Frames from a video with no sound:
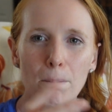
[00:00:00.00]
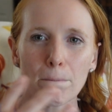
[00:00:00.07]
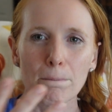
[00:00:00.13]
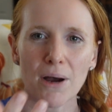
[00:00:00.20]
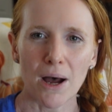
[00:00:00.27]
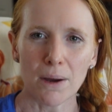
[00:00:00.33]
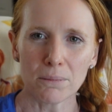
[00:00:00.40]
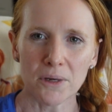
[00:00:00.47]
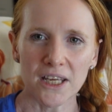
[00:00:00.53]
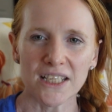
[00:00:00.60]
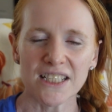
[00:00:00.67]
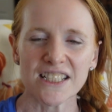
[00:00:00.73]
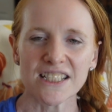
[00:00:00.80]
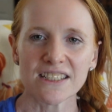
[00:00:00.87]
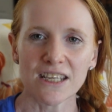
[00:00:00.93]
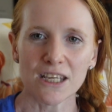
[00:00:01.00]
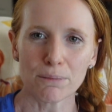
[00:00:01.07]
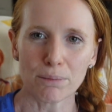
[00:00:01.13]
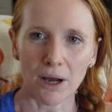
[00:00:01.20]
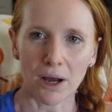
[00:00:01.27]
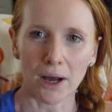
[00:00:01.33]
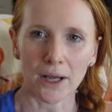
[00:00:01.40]
pumpkin
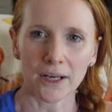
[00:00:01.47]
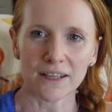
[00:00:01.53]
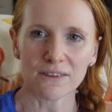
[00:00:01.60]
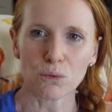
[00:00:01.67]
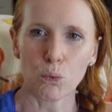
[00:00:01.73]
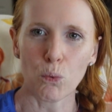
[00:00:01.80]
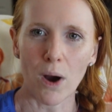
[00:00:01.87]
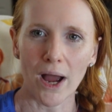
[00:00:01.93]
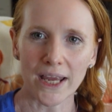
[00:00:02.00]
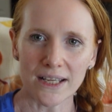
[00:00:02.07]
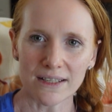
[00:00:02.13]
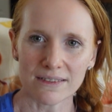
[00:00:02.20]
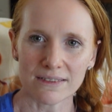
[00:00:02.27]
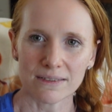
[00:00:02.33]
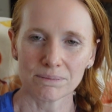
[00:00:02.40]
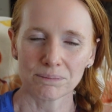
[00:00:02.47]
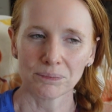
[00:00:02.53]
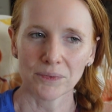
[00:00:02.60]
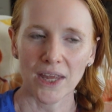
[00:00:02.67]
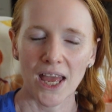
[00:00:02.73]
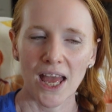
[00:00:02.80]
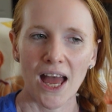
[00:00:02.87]
teapot. It's white.
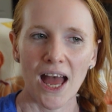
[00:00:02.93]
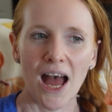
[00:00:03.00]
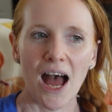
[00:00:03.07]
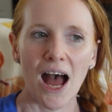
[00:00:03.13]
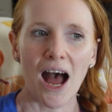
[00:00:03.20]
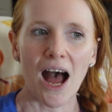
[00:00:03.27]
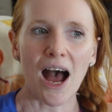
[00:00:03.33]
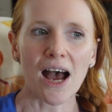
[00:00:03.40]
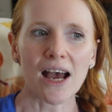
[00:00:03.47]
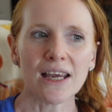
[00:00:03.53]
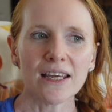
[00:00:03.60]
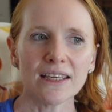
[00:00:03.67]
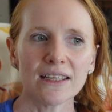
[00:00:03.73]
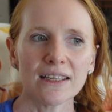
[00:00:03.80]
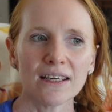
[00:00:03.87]
I